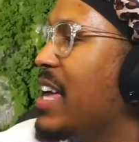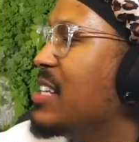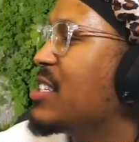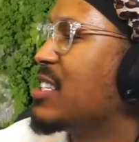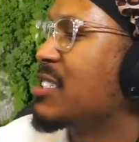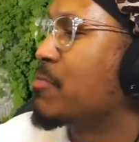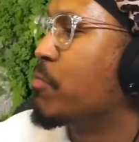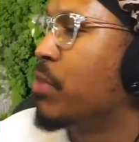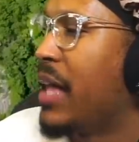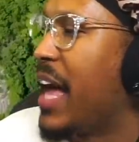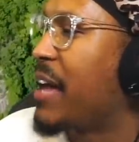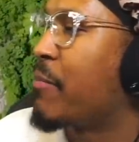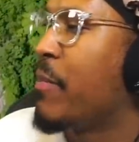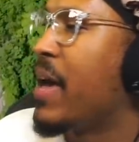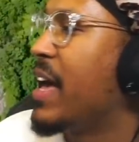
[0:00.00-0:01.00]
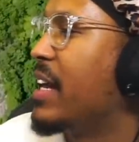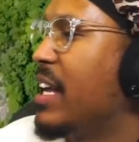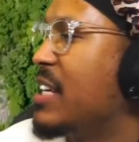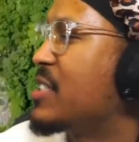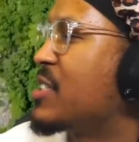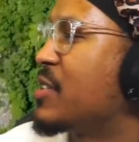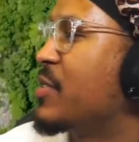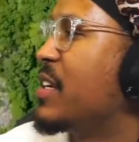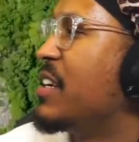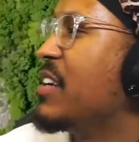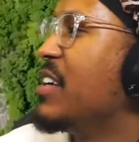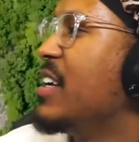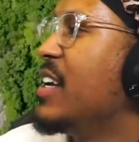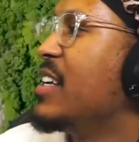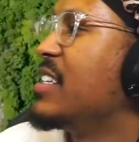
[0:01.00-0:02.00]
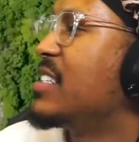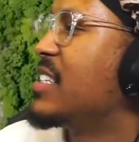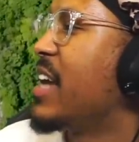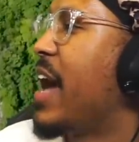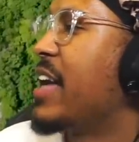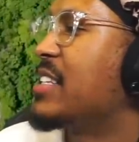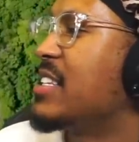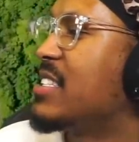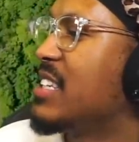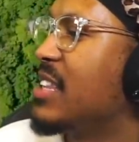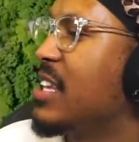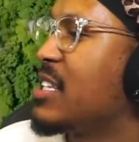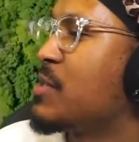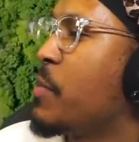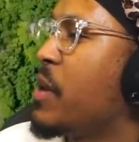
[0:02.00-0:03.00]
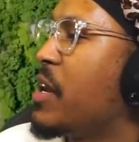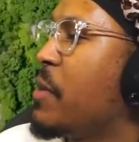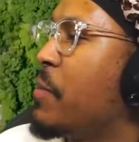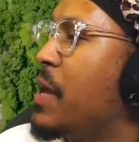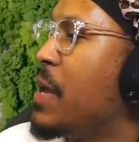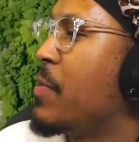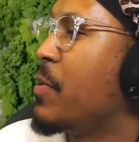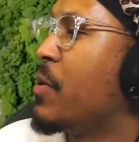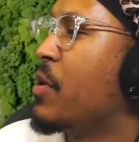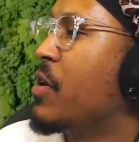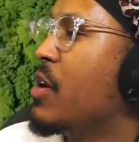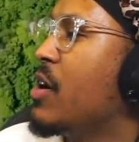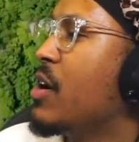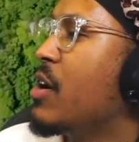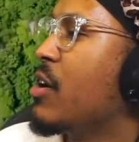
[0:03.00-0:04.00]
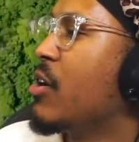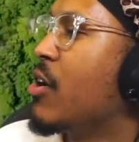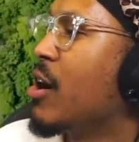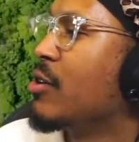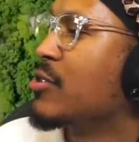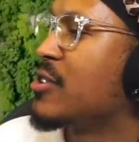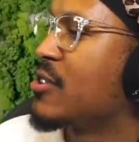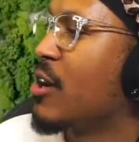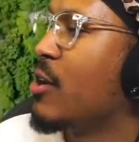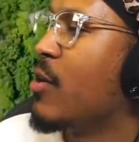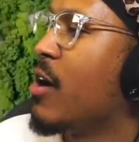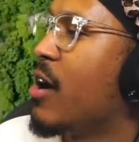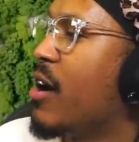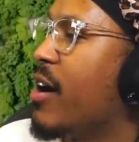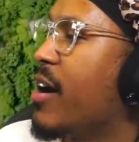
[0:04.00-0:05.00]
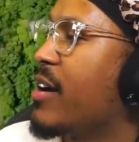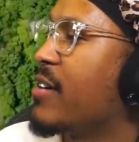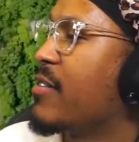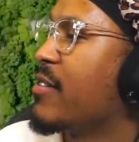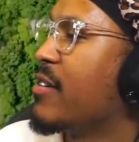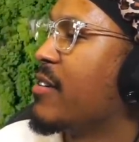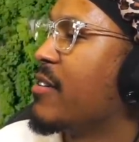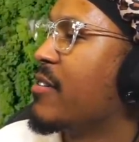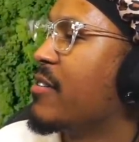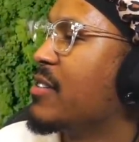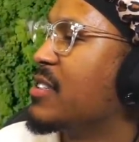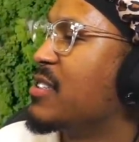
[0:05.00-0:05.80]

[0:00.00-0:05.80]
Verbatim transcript: just black man history. To have to see this many people go so hard to